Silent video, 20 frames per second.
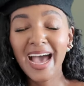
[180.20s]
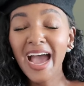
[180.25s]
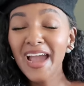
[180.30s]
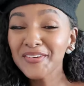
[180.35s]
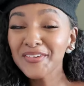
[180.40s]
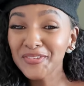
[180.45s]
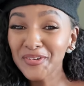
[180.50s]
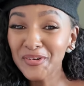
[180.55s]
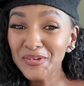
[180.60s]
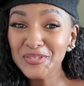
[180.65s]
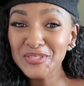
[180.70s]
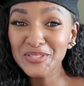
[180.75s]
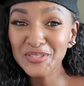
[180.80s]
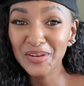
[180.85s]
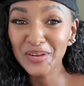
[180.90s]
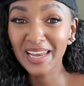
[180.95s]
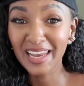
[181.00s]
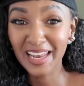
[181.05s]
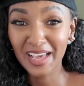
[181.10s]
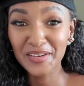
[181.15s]
I
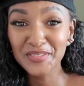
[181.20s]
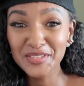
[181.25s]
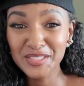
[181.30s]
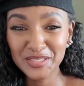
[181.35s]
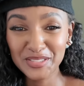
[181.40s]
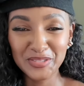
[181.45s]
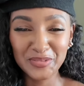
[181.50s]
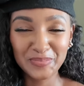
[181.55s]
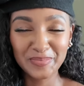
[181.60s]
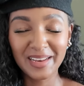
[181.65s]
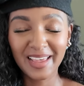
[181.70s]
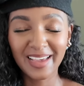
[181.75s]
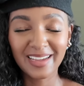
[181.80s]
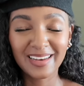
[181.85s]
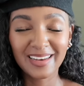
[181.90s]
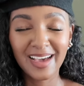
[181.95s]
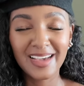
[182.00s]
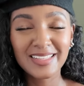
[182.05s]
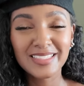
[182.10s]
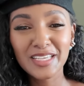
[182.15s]
also love scoop
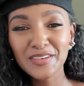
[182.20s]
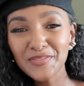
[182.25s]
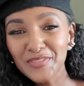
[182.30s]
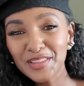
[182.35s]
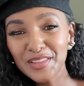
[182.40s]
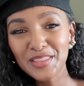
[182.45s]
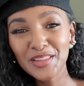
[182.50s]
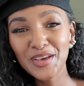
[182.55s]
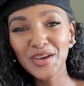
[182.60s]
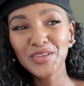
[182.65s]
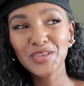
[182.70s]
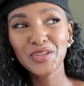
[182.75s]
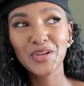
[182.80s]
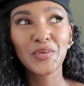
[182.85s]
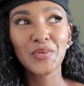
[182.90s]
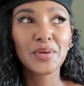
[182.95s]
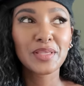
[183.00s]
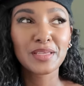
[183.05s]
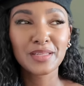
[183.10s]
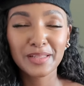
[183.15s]
necklines, even though, you
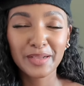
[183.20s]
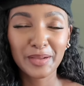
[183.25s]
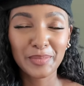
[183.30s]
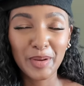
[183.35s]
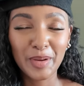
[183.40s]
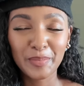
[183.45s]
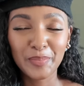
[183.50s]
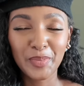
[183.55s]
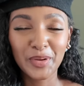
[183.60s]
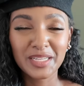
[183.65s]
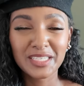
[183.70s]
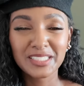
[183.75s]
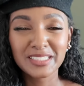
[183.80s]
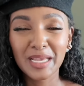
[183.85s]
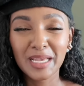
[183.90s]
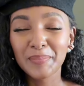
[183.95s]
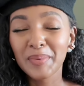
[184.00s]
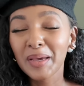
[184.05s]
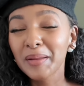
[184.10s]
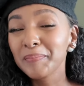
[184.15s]
know, when you look at my body
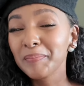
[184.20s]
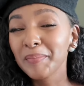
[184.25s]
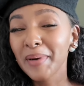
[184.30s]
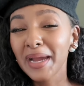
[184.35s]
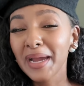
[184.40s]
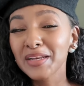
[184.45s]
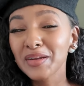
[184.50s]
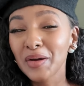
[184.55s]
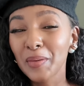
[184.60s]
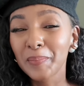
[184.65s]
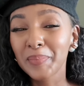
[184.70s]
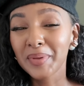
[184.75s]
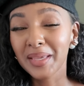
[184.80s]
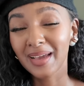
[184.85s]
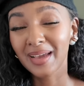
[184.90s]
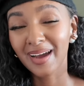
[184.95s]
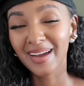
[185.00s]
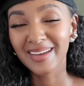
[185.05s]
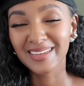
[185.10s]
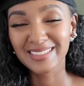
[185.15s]
shape and might not
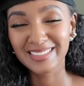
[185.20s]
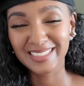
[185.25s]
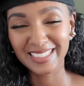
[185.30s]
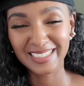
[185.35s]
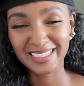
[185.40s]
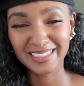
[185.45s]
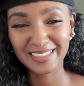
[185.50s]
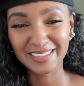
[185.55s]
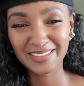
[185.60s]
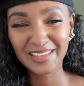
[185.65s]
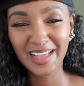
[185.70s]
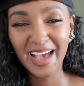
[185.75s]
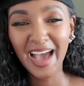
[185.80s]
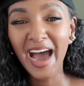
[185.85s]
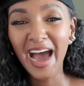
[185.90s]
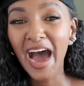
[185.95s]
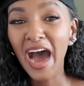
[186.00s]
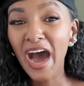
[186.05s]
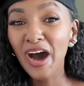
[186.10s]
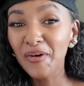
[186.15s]
be ideal.
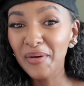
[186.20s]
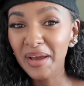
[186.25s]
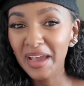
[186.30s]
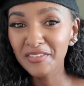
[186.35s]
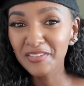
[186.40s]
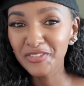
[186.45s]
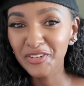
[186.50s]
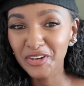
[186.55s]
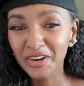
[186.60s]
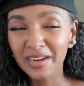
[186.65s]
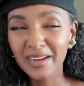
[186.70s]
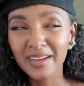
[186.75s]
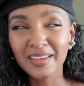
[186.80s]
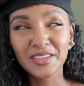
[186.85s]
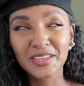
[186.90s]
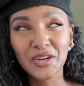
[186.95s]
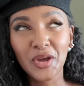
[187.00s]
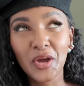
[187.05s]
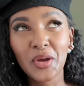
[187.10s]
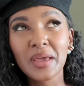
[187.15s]
However,
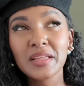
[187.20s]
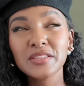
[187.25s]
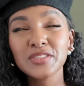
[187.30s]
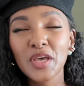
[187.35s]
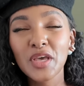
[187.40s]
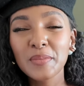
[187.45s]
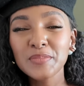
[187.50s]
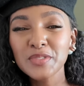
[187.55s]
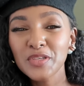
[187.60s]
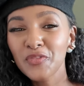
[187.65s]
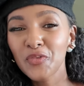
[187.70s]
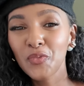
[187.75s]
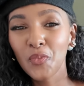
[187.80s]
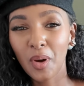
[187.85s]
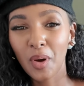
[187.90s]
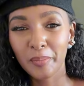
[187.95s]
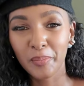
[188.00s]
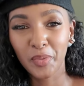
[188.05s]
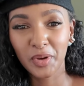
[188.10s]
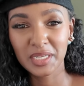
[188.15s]
you know, in terms of
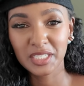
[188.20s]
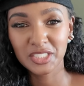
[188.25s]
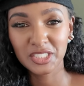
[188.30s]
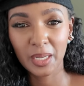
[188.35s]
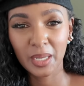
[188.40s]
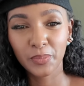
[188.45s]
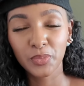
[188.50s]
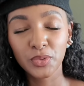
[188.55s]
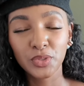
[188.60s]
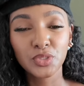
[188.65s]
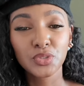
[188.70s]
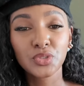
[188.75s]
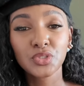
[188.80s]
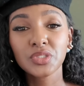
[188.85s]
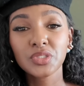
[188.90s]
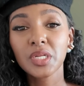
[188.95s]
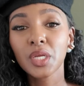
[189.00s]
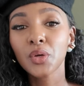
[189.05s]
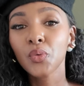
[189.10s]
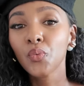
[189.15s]
what body shape would
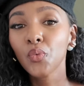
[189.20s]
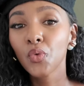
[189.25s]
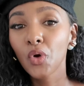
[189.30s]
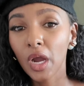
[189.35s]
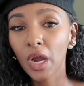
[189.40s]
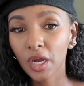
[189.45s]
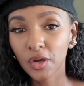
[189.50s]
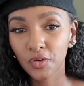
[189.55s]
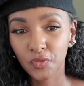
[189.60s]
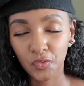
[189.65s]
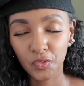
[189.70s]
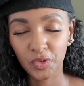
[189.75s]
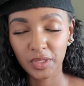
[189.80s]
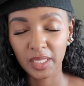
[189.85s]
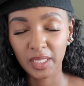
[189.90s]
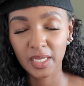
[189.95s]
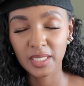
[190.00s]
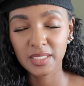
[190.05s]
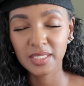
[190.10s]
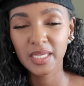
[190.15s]
usually work for
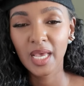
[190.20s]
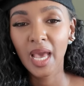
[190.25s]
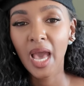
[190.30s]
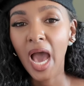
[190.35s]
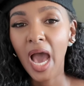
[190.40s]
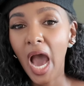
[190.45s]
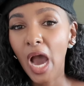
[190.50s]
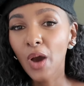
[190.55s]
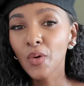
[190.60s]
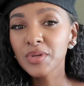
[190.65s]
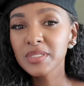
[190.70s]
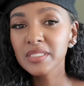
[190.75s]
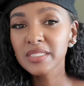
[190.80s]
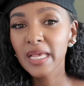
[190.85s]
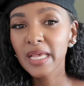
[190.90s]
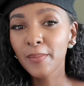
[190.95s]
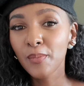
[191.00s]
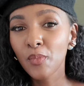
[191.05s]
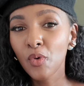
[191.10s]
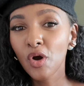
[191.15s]
this, I would
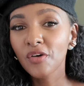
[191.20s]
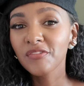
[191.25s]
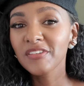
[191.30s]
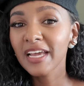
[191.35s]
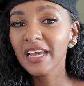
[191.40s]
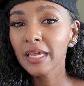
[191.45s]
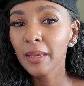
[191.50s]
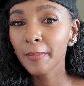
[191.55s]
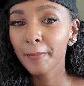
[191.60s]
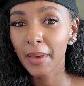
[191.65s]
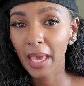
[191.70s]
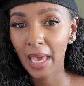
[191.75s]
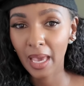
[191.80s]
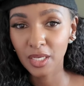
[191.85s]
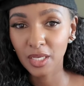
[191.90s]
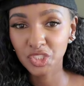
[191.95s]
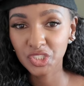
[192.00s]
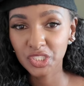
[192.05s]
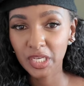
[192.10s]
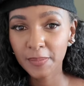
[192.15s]
say more of like a
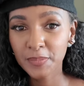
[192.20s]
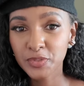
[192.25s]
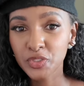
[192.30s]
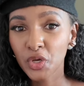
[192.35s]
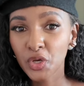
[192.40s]
pear shape. So